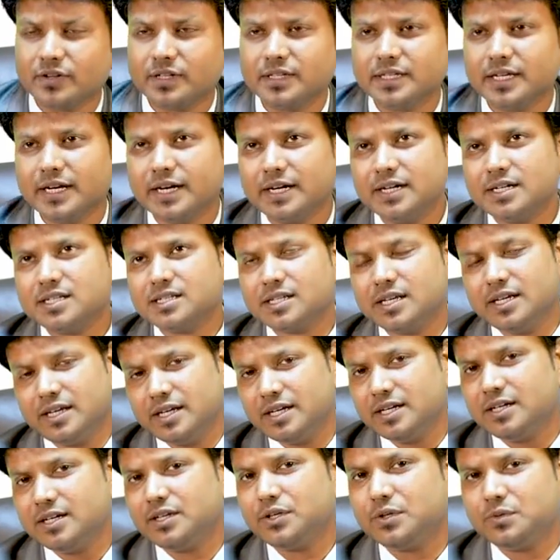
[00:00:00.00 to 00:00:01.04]
with that, see
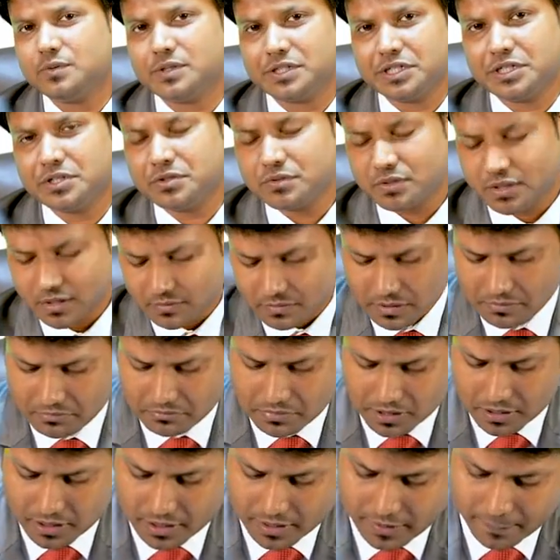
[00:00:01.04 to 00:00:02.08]
here you need to
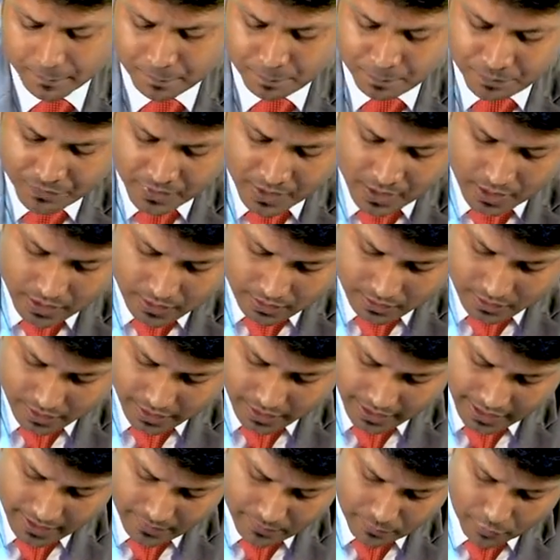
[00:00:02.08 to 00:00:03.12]
remember
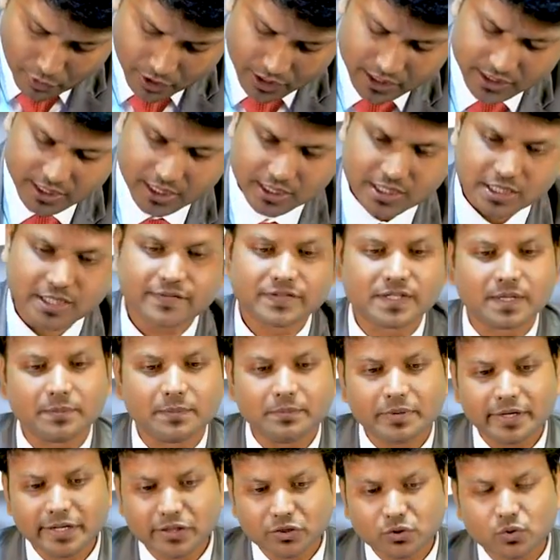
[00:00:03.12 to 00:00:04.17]
three important sections. If
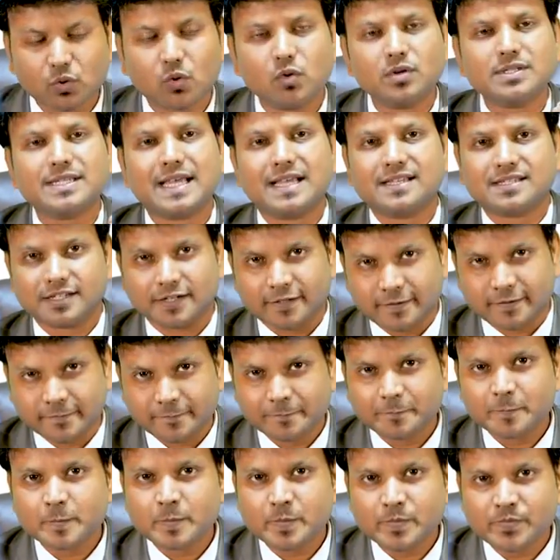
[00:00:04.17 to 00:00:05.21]
somebody throws acid
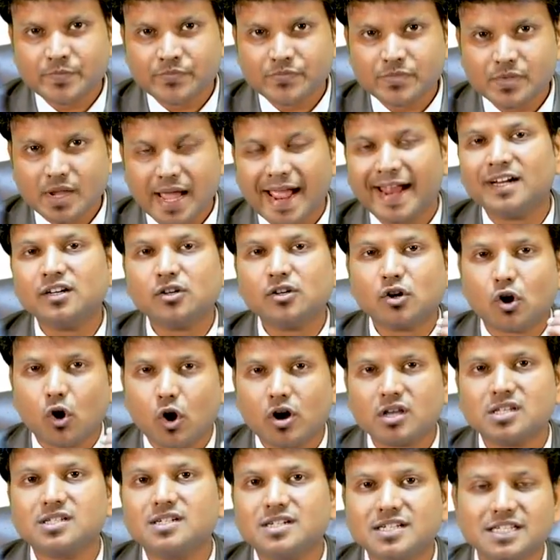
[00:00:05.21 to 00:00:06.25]
and
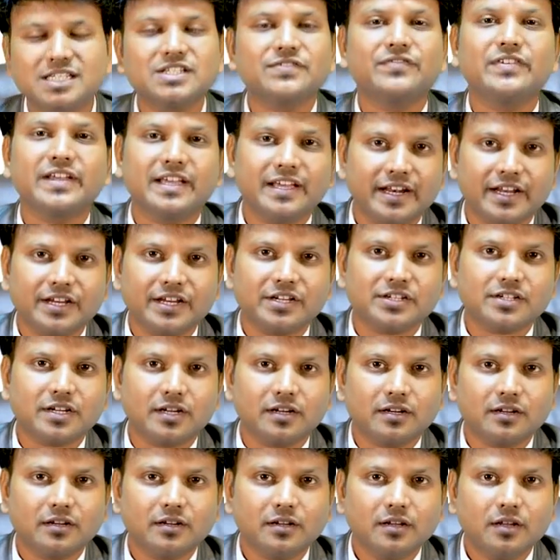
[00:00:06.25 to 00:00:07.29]
causes
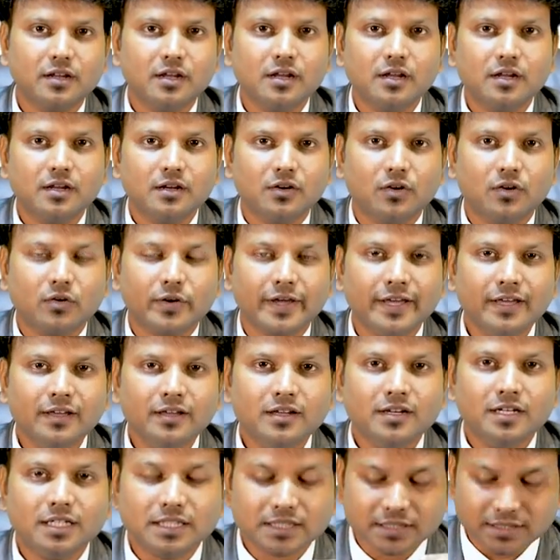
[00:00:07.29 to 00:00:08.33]
disfiguration,
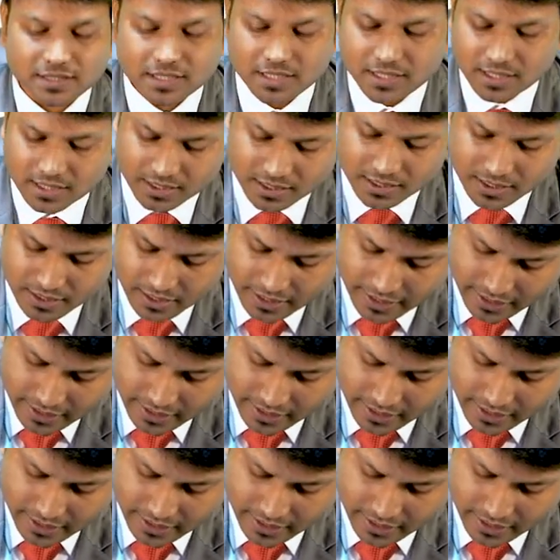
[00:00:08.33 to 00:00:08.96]
okay, this